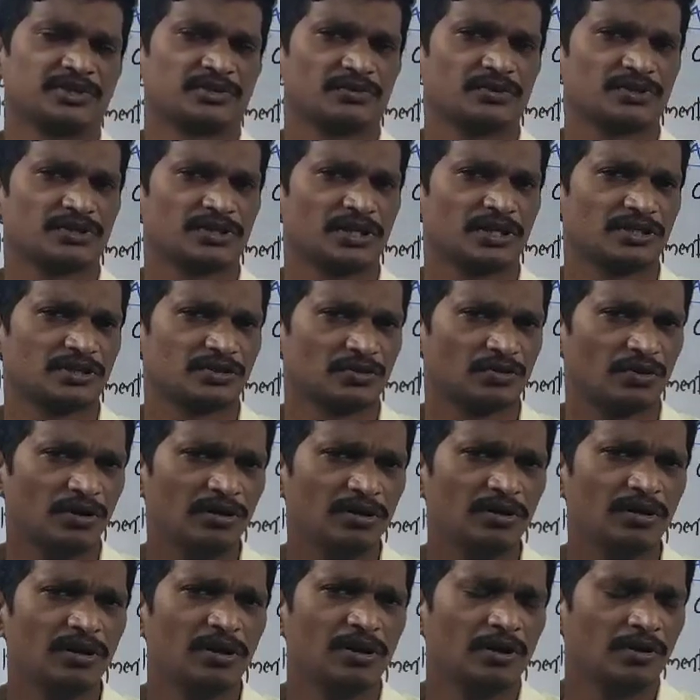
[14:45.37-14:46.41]
This one is also
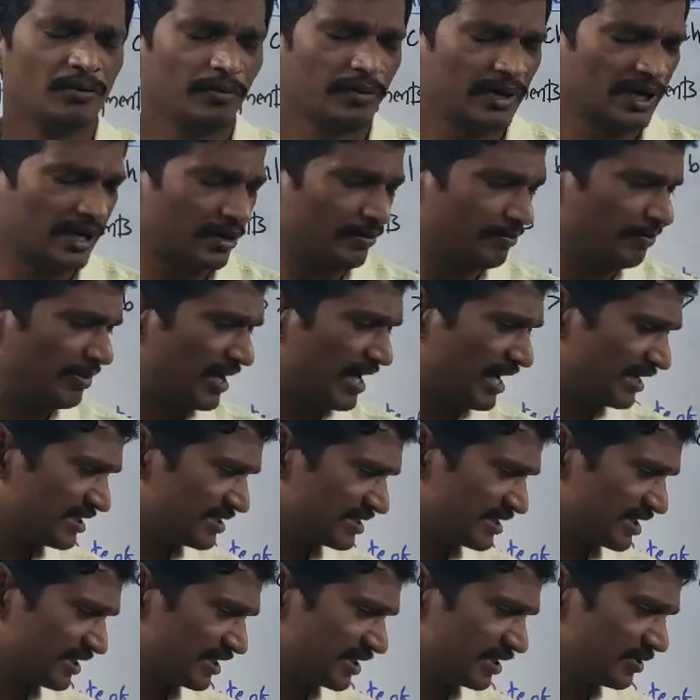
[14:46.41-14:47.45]
called pair.
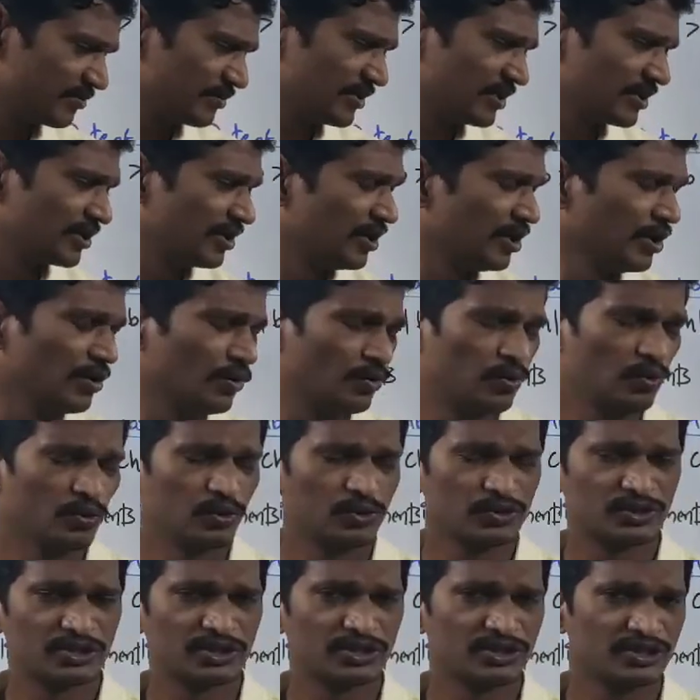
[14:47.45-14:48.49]
Pair is nothing but
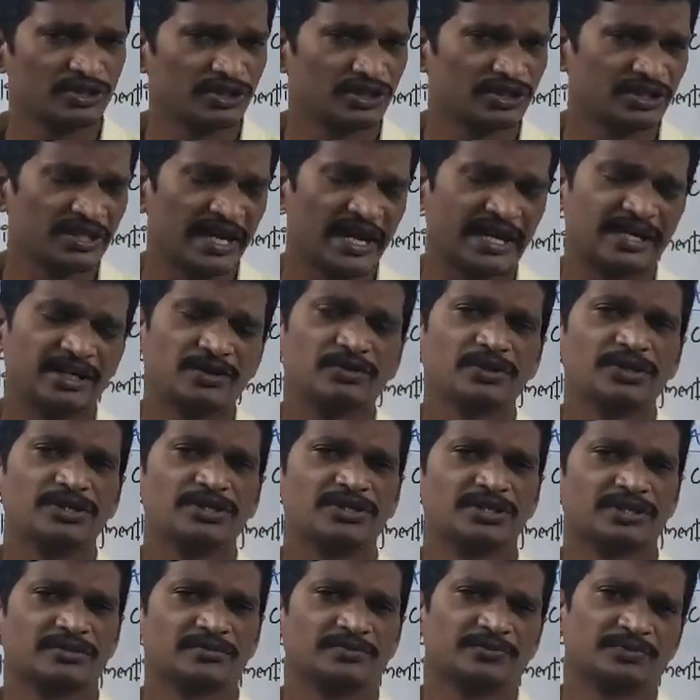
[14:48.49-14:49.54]
photosynthesis active
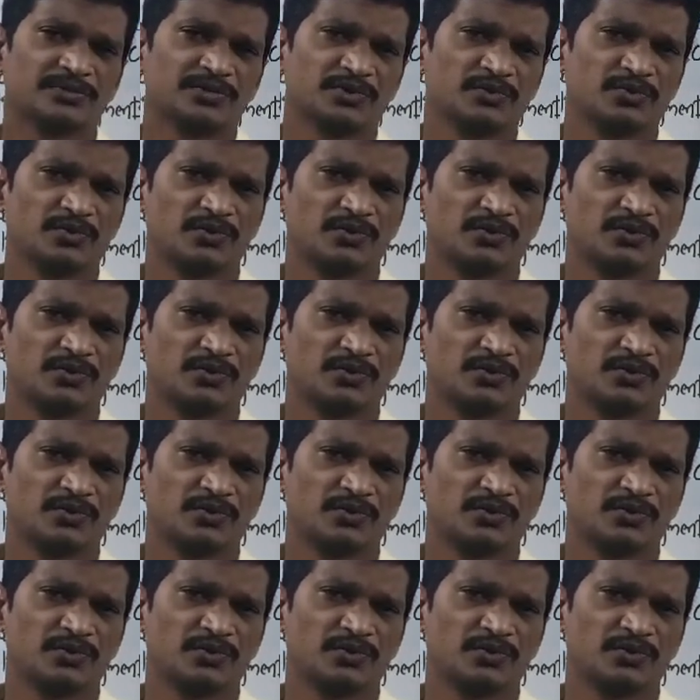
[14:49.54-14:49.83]
region.